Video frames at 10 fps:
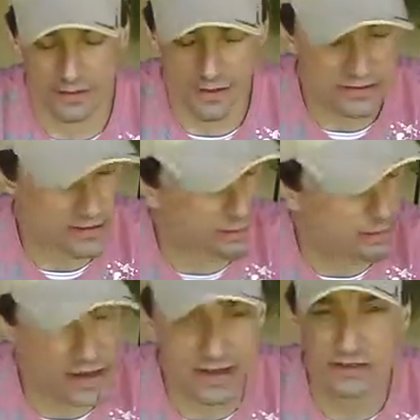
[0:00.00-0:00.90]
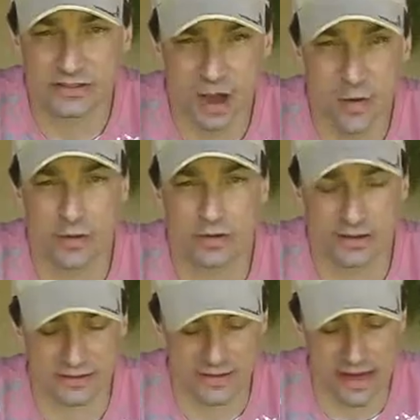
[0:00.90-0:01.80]
There's a big snowball in
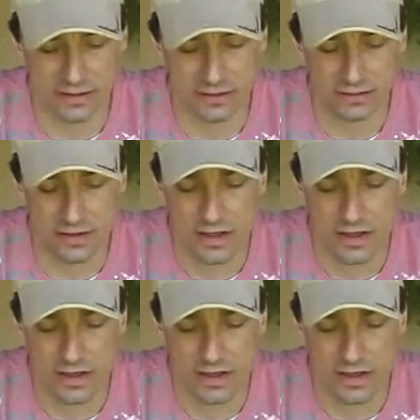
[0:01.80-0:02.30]
a cycle.